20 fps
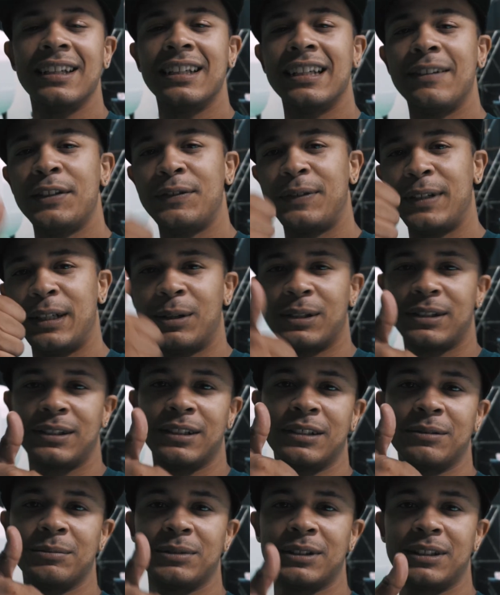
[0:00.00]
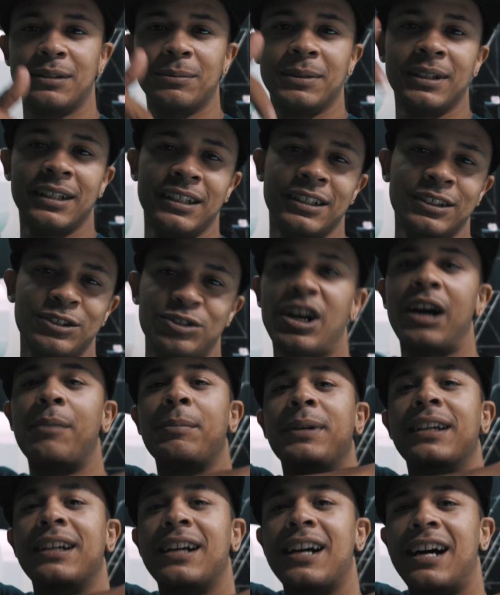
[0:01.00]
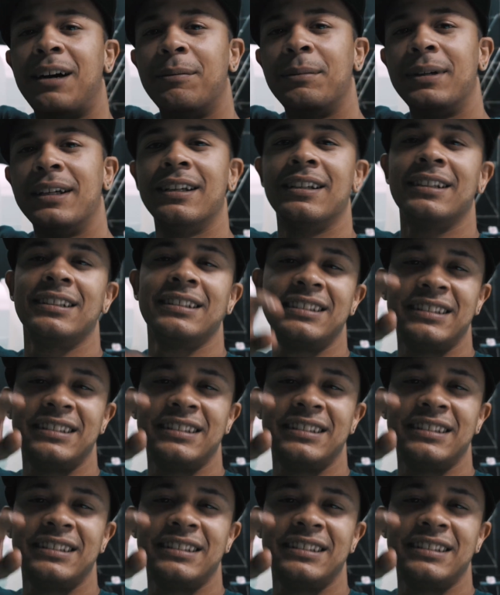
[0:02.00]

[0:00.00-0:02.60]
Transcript: give this video a thumbs up, drop me a comment,